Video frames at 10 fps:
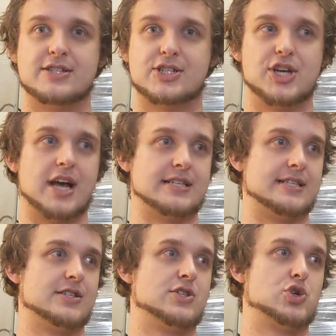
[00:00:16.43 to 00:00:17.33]

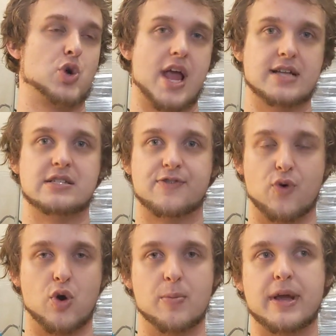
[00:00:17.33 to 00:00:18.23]
just
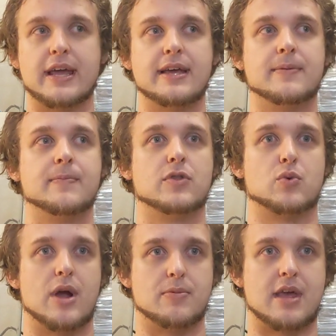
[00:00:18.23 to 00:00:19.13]
transforming the
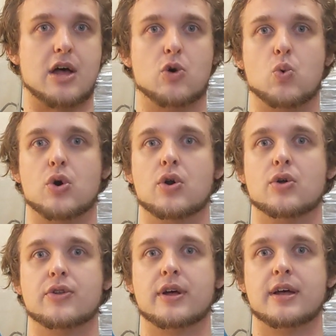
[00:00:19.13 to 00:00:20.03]
reptile
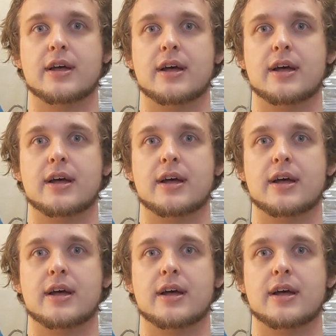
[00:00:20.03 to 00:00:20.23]
world